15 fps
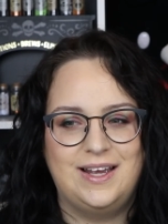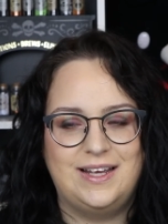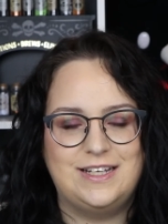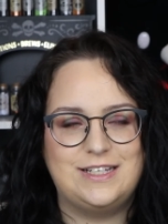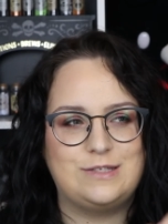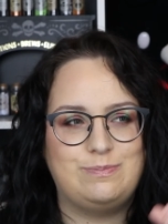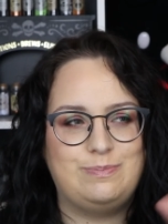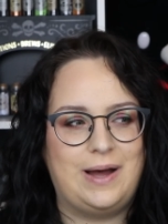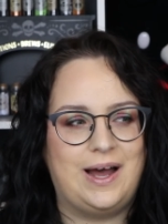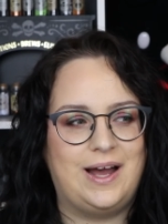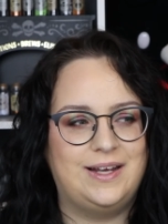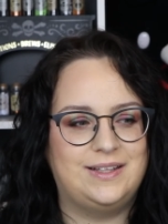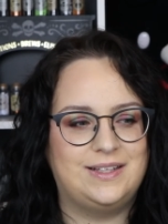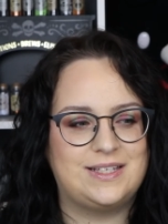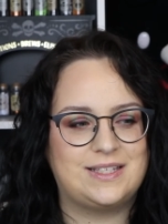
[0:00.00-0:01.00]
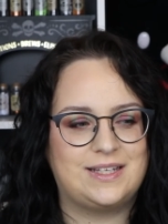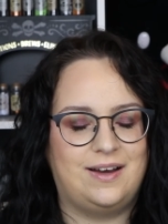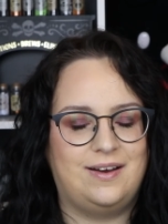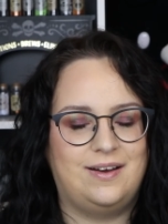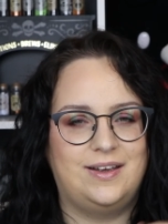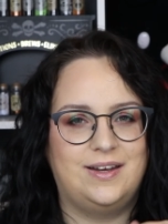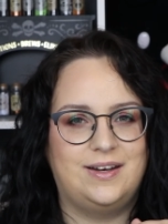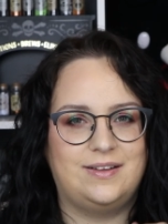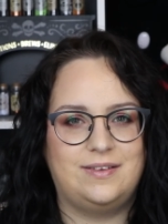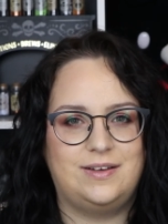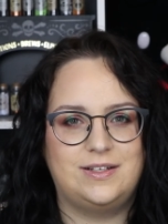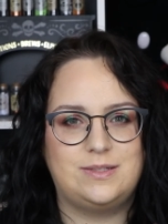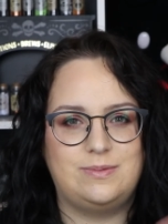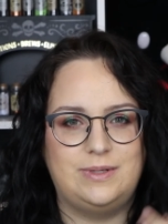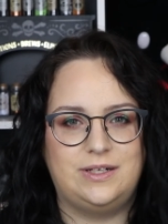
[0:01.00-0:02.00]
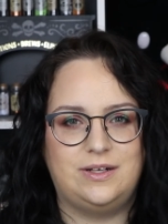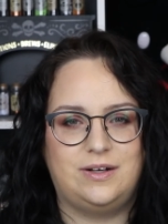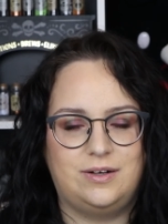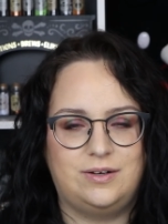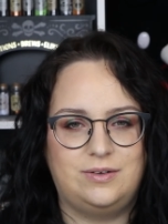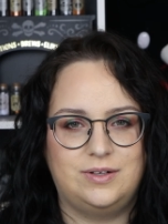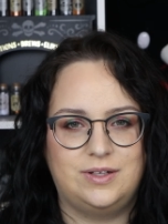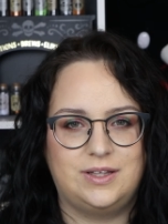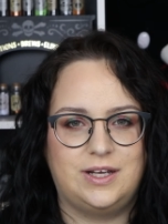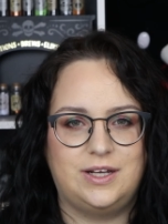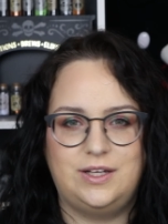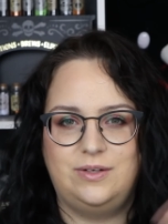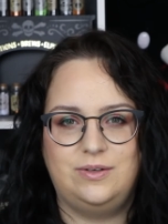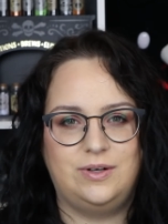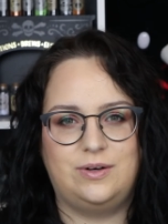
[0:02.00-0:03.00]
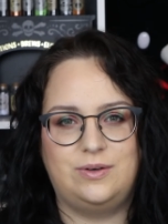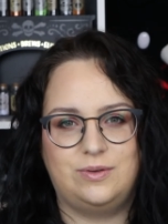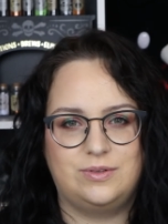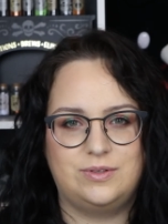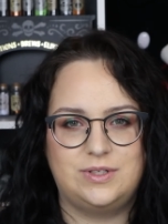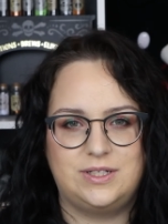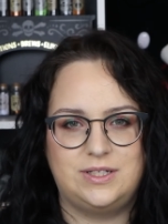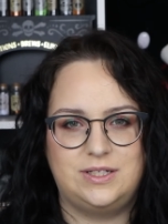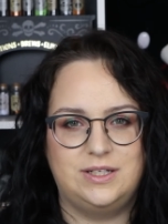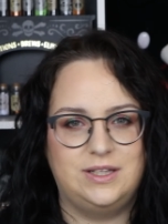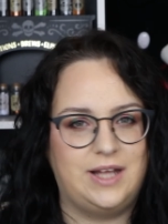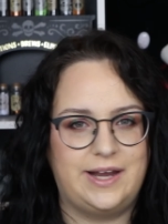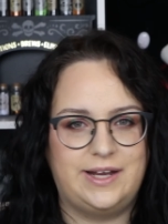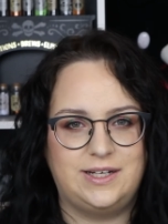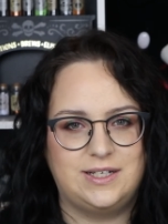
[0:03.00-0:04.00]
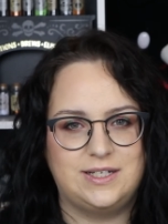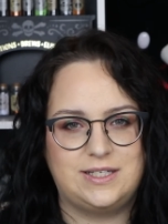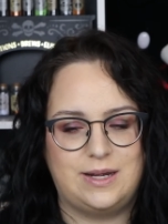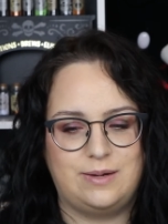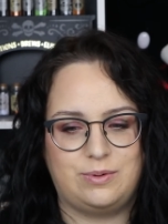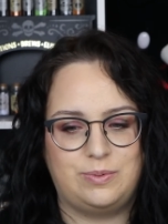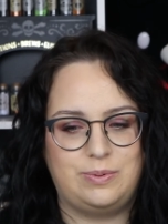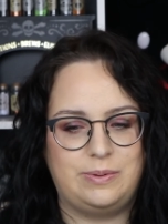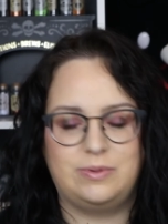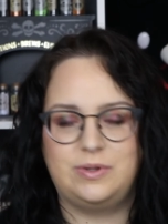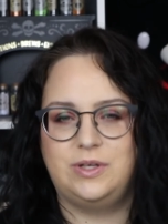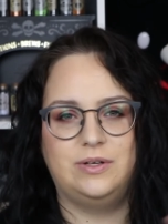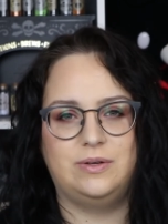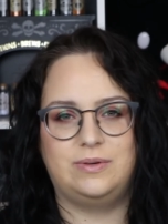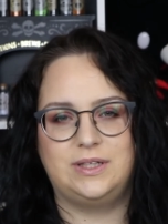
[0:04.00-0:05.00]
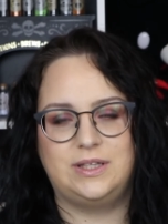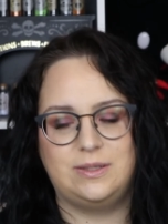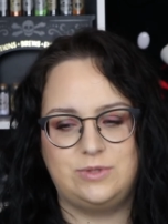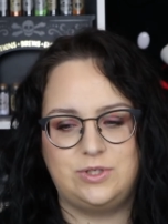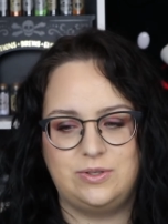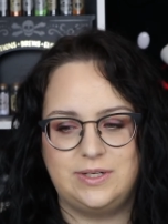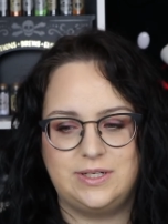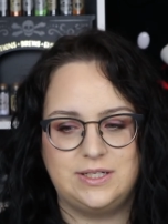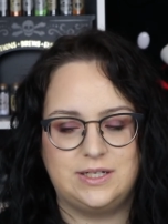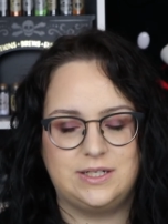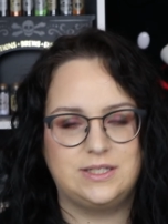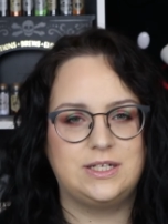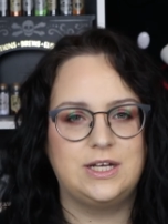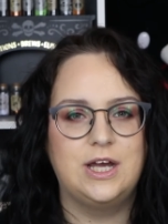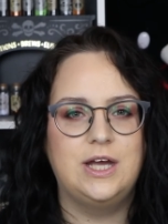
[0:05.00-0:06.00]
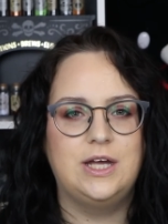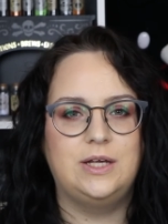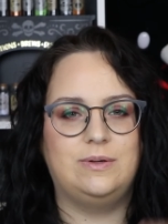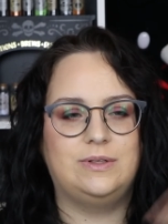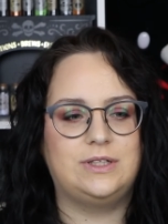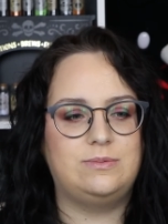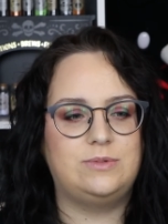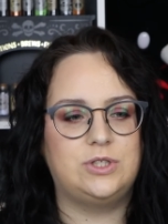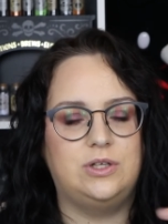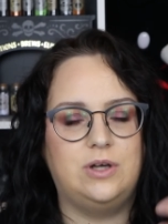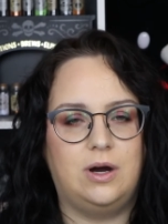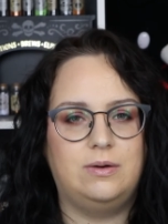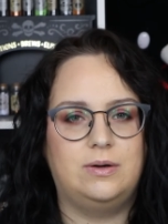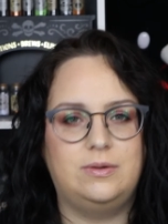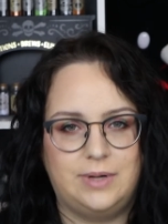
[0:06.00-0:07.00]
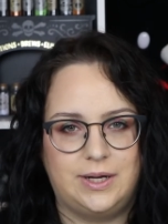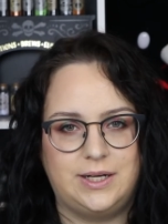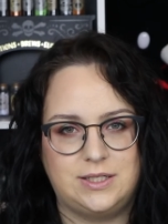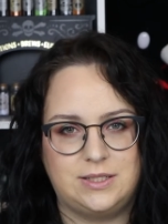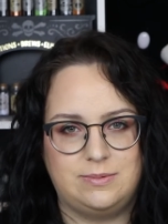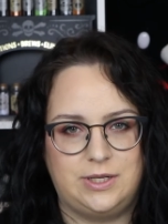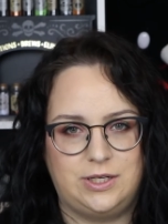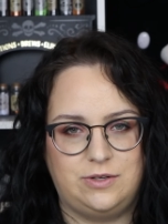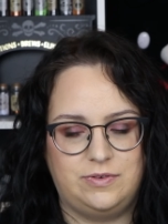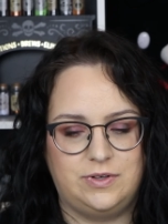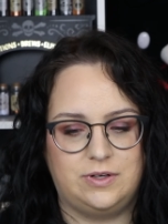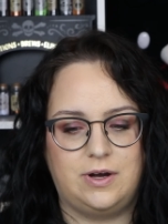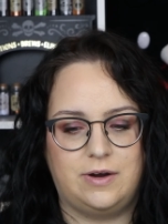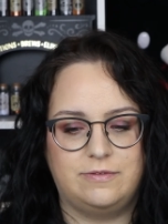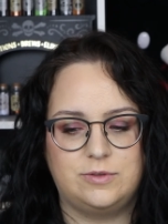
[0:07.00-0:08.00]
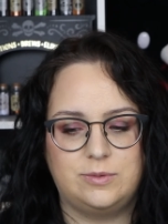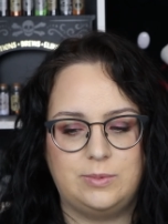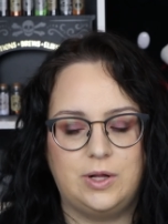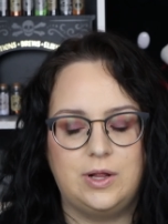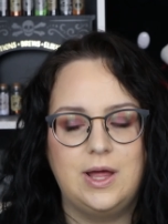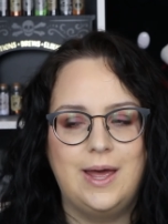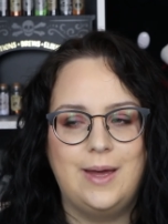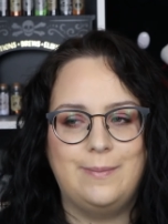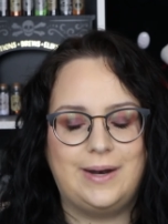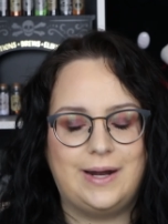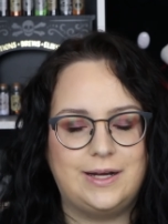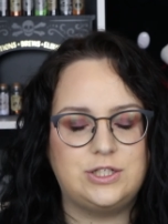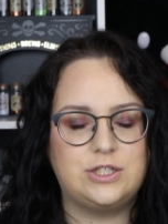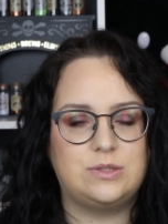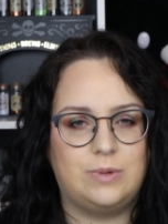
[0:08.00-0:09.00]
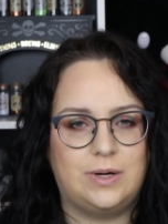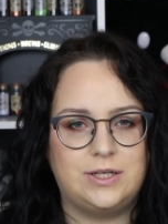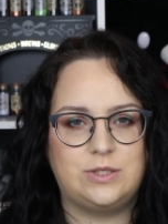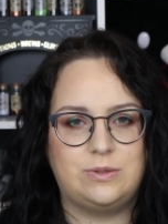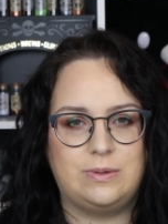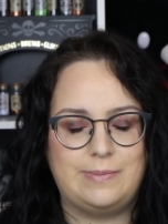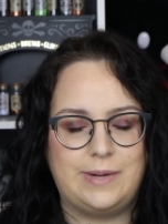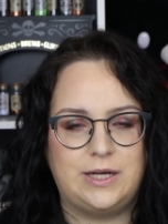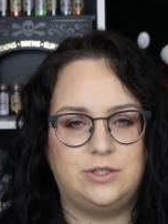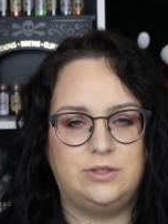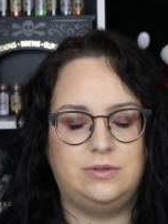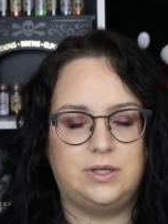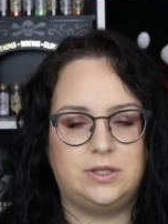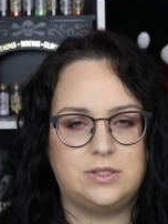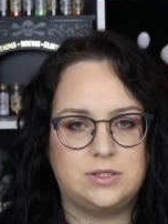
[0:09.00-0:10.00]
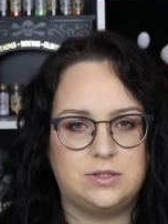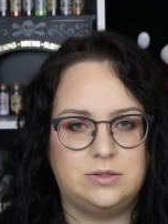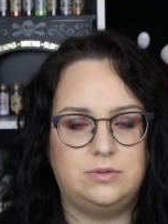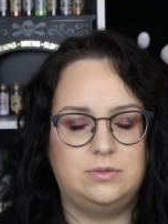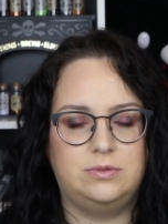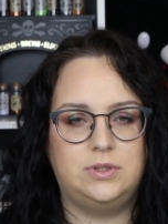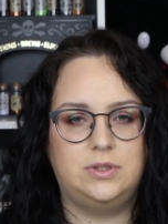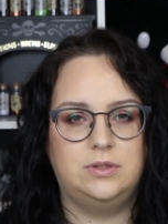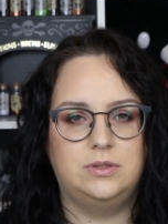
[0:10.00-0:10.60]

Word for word: is pie in the sky, and it lets me know that you don't like disabled people, you don't want them to exist, you want them to go away to make you feel comfortable. But I just want to remind you that soon,